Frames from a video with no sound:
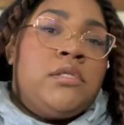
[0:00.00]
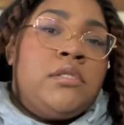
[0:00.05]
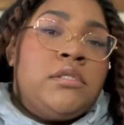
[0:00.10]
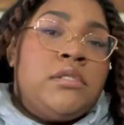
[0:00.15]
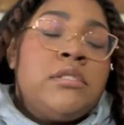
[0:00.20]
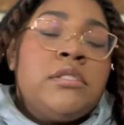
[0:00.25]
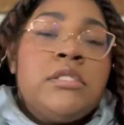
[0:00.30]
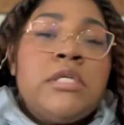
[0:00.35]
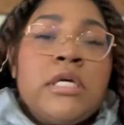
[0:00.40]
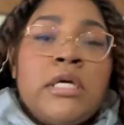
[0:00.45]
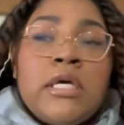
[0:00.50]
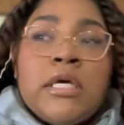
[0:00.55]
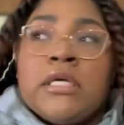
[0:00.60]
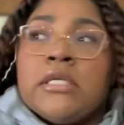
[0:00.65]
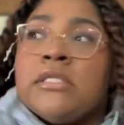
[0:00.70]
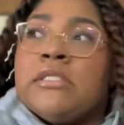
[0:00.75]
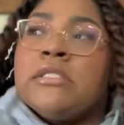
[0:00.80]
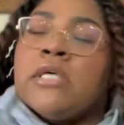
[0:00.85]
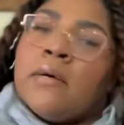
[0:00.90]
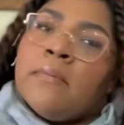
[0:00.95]
to get
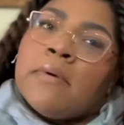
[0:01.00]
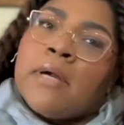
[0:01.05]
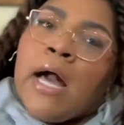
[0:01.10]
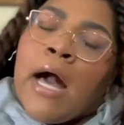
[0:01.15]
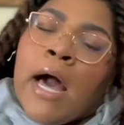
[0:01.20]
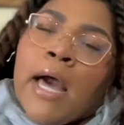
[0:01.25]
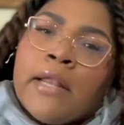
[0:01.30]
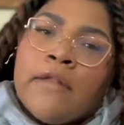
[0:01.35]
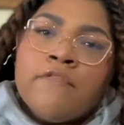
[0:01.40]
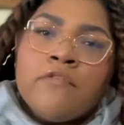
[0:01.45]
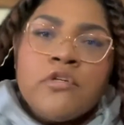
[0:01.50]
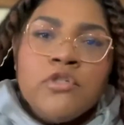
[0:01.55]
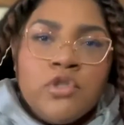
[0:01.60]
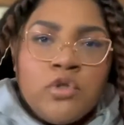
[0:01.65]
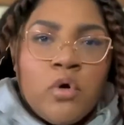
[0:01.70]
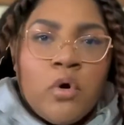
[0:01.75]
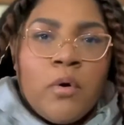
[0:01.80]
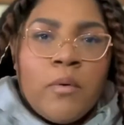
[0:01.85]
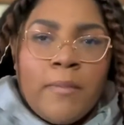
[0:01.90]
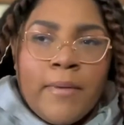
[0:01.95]
some kind of
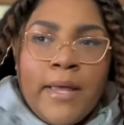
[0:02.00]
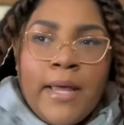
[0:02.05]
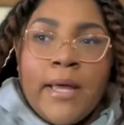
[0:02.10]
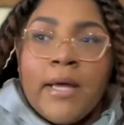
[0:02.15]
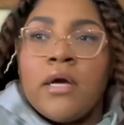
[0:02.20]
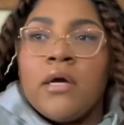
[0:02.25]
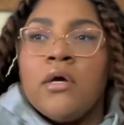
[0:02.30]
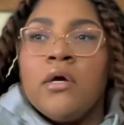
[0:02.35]
control back.